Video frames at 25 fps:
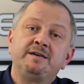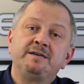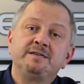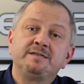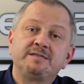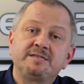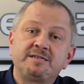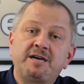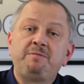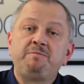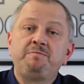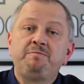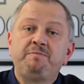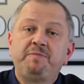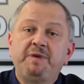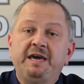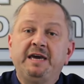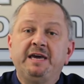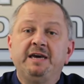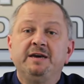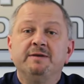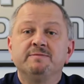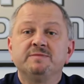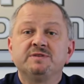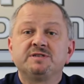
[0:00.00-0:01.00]
Some
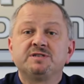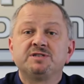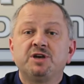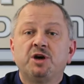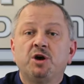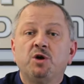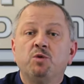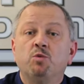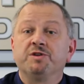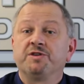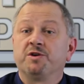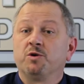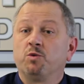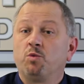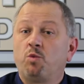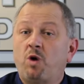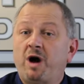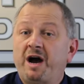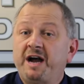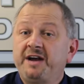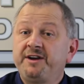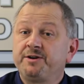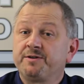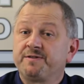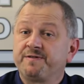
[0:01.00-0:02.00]
beams with a
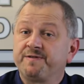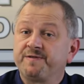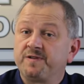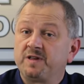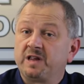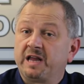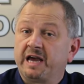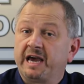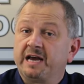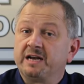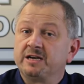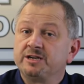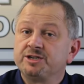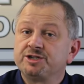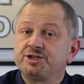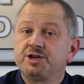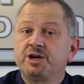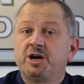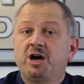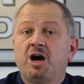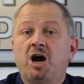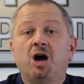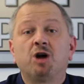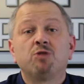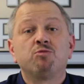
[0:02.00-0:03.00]
wider flange
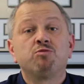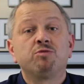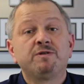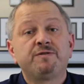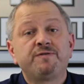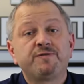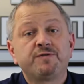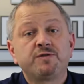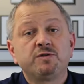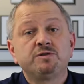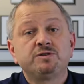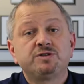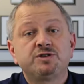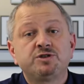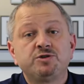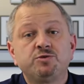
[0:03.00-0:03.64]
are referred